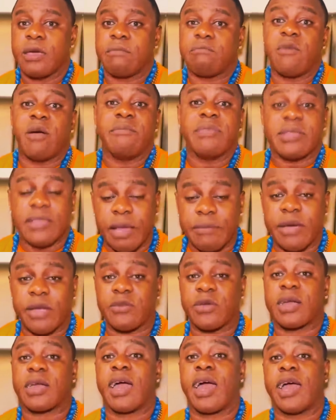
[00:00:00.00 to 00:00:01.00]
But Mr. Man,
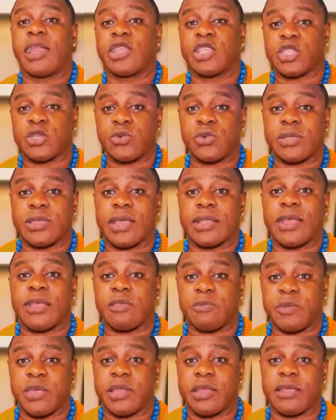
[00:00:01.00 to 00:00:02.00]
we call the truth, and a
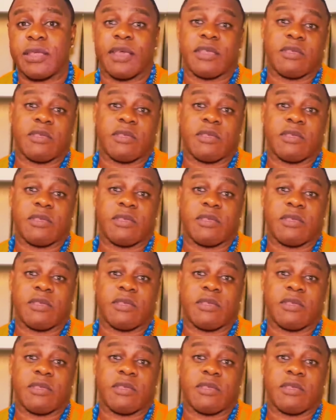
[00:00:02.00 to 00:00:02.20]
spade is a